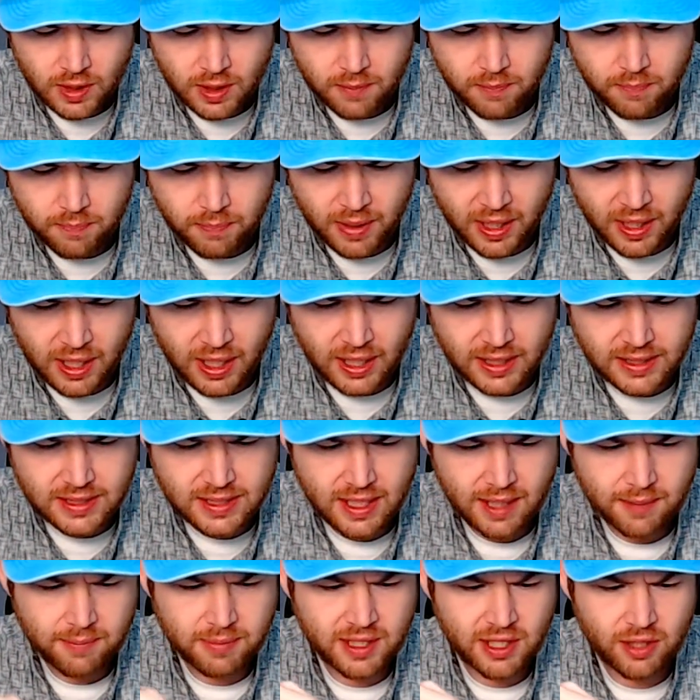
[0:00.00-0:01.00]
but
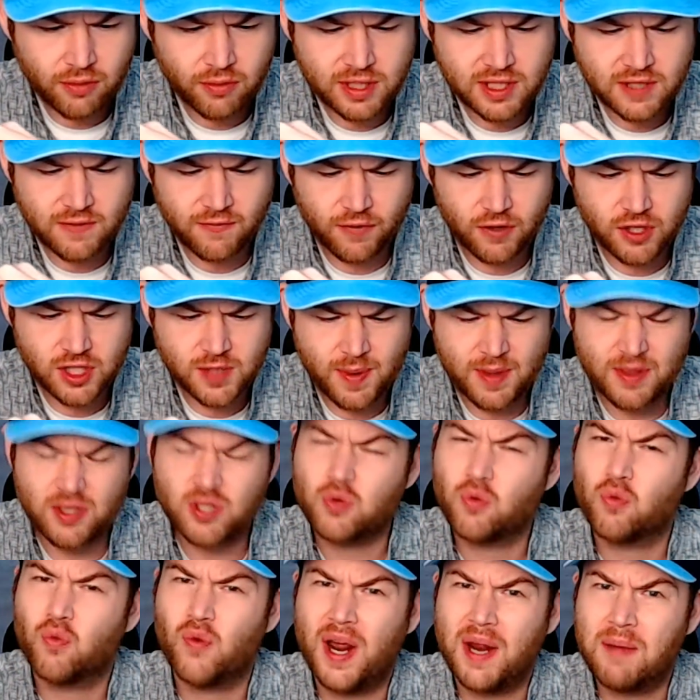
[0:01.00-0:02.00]
I'm curious first about this
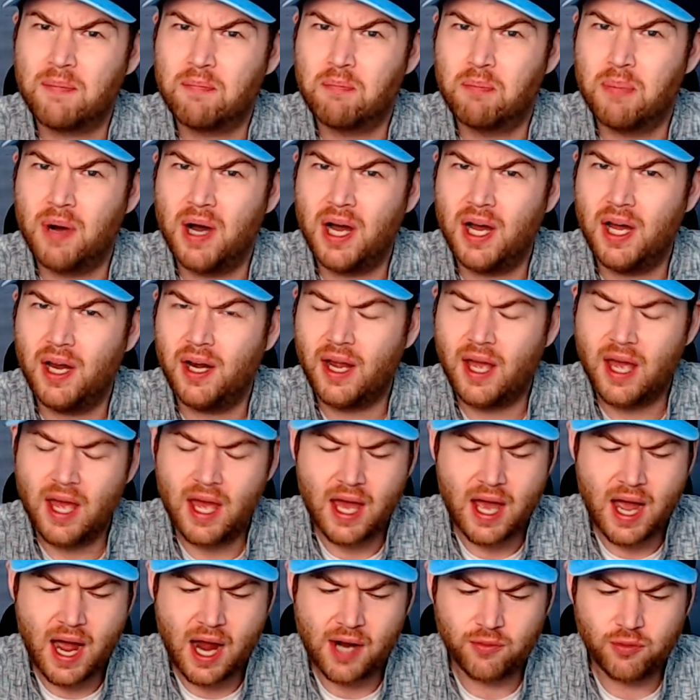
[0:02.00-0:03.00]
red bun.
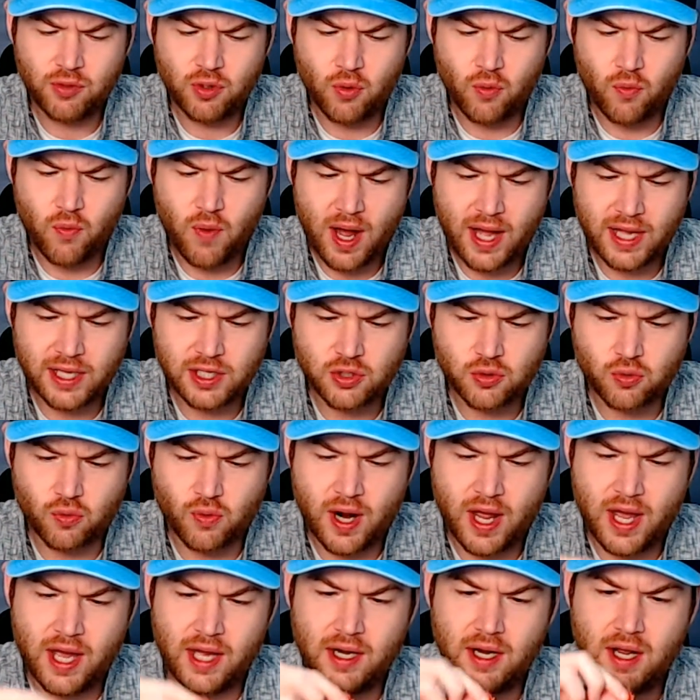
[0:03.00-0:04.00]
I don't know why it's
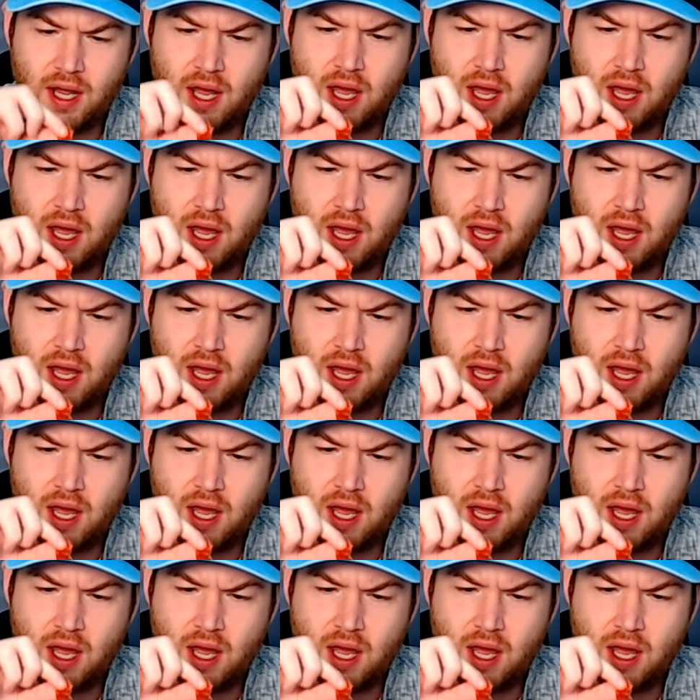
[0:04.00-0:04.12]
red,